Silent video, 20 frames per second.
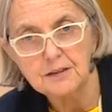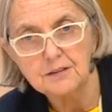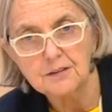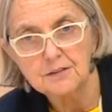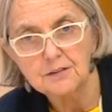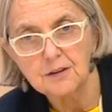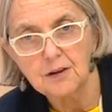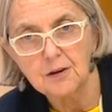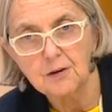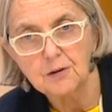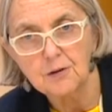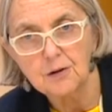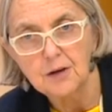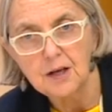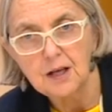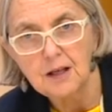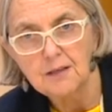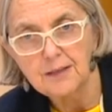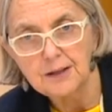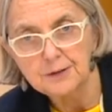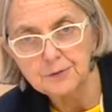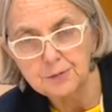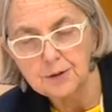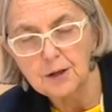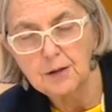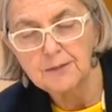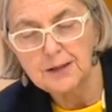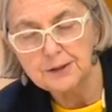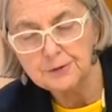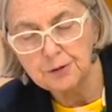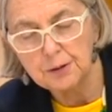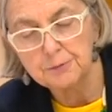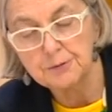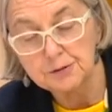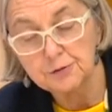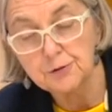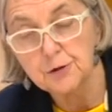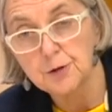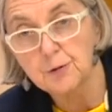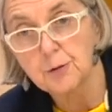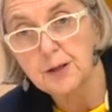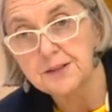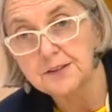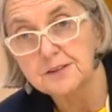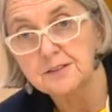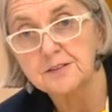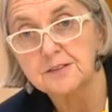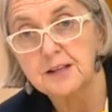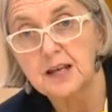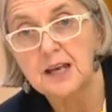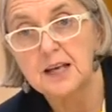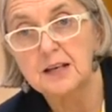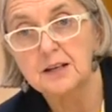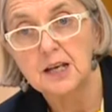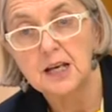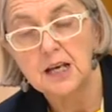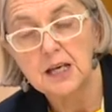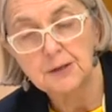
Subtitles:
So that's what I'm just trying to understand.